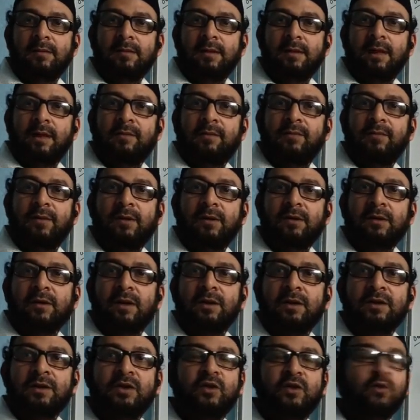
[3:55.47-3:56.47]
it will
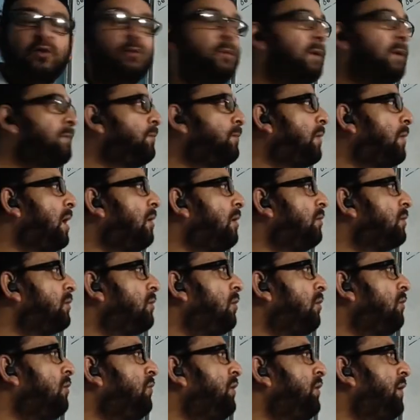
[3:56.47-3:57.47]
consume a
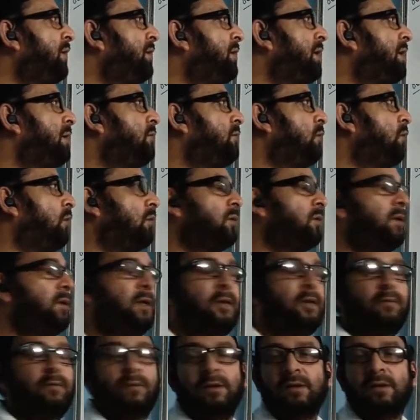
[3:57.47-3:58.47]
power of 100 watt.
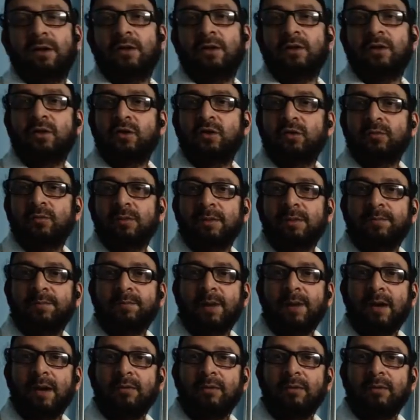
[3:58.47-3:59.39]
It will consume a